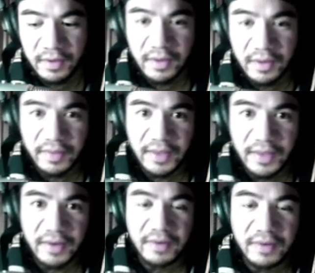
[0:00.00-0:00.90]
and
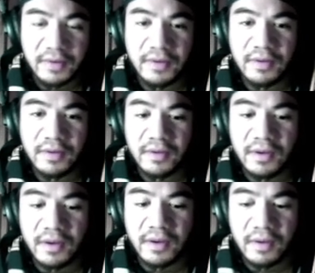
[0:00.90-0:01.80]
then
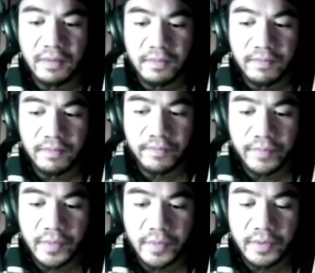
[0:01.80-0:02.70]
uh,
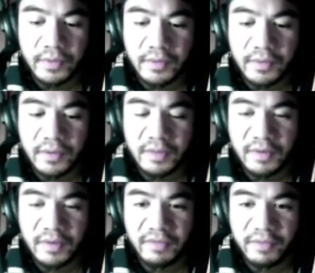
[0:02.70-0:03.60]
in the middle
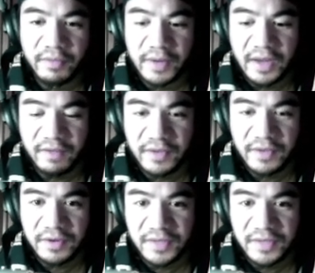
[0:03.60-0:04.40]
of the three and a half years, you